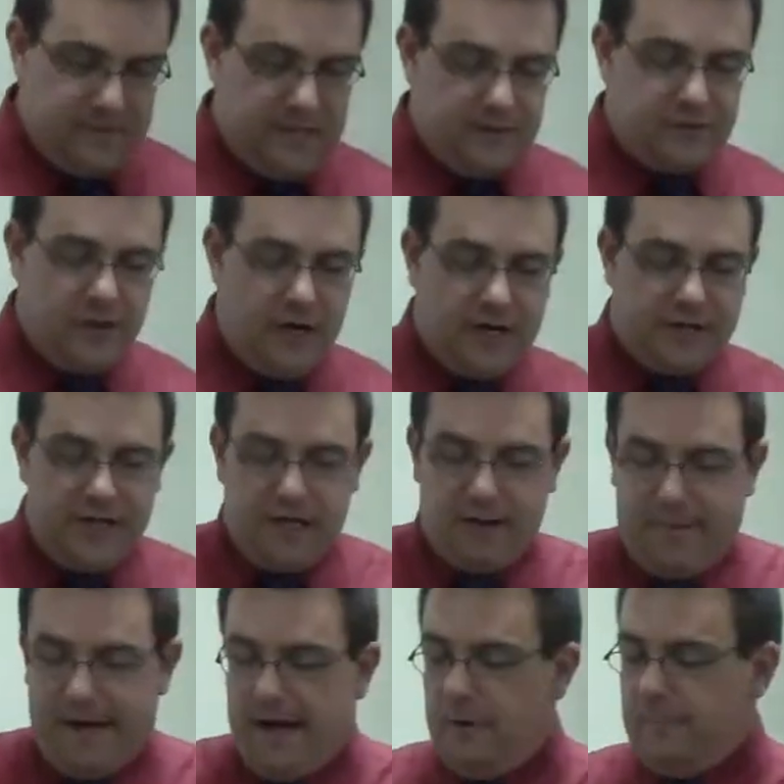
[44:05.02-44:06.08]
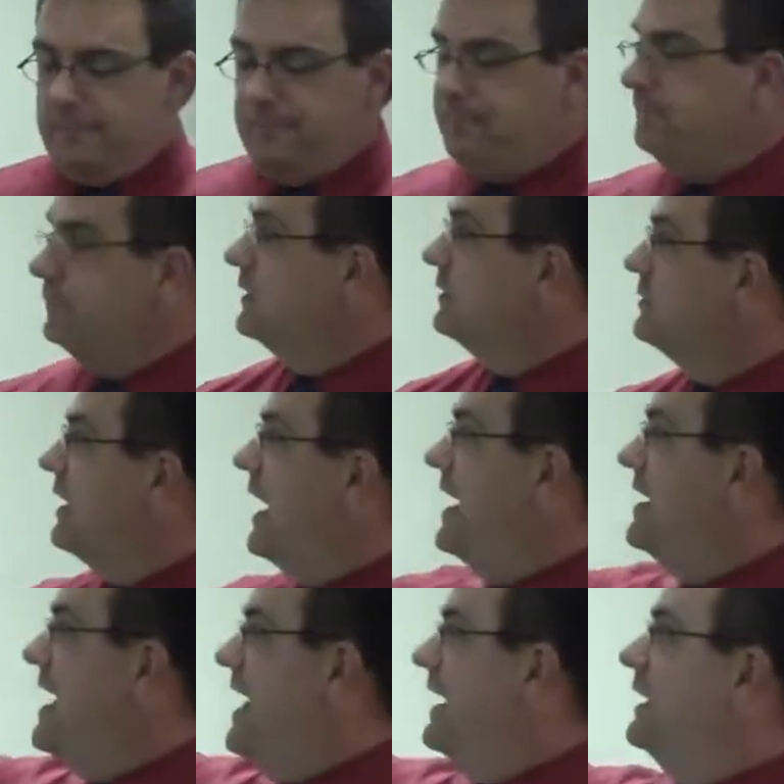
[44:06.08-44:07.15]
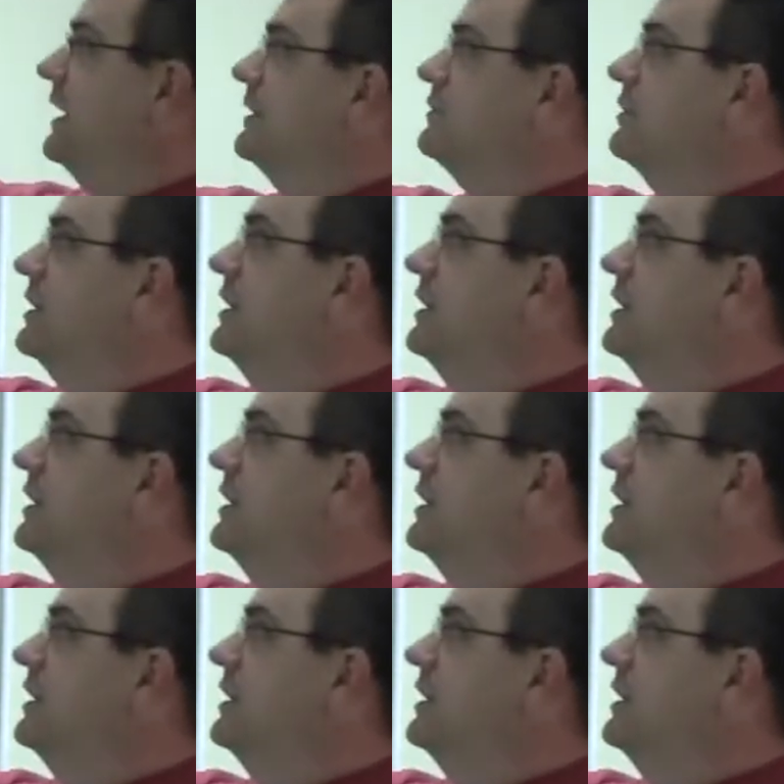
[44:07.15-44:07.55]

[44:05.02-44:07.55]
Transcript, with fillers: He's talking about Sinaiticus, the